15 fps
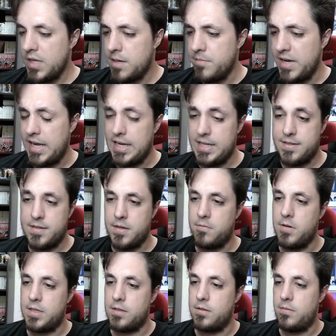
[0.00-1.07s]
But yeah, let's see
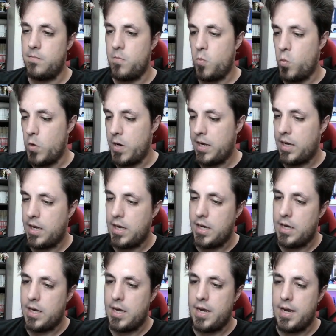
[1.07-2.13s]
what we can
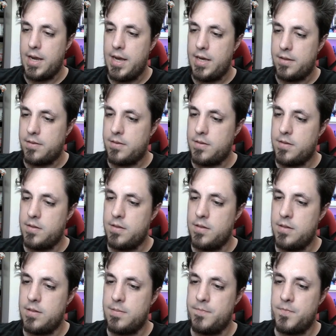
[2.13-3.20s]
get.
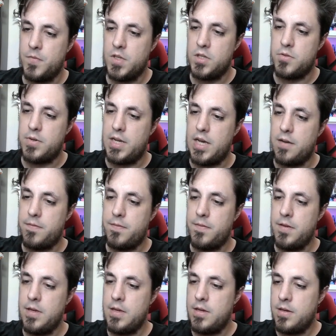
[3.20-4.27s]
So we have
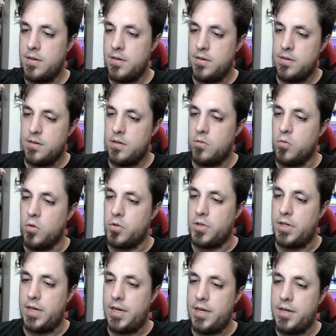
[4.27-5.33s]
Water
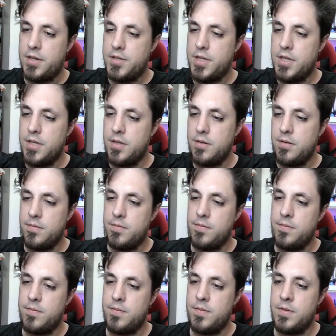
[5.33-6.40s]
Energy,
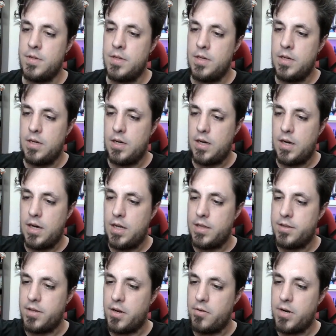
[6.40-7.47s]

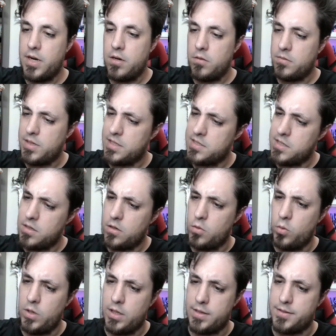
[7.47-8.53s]
Altaria. Oh, that's a
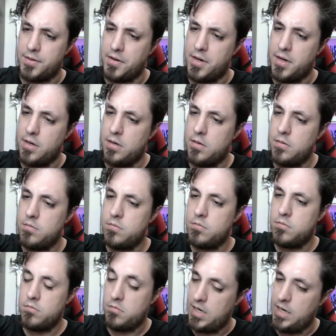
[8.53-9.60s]
cool Altaria.
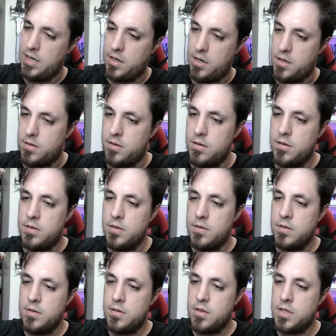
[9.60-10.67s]
I like it.
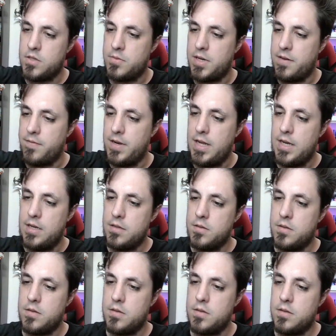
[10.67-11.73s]
So we have Lance,
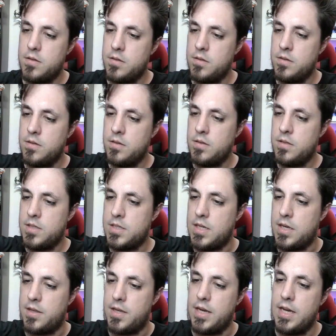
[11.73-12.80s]

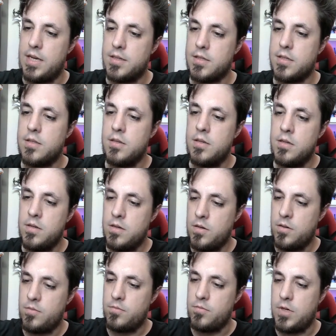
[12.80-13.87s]
Sandy Gast,
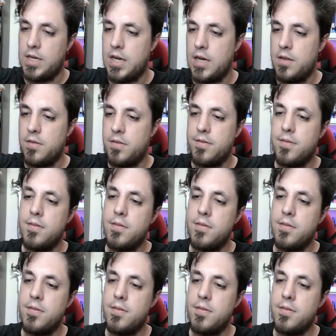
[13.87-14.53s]
Relicanth,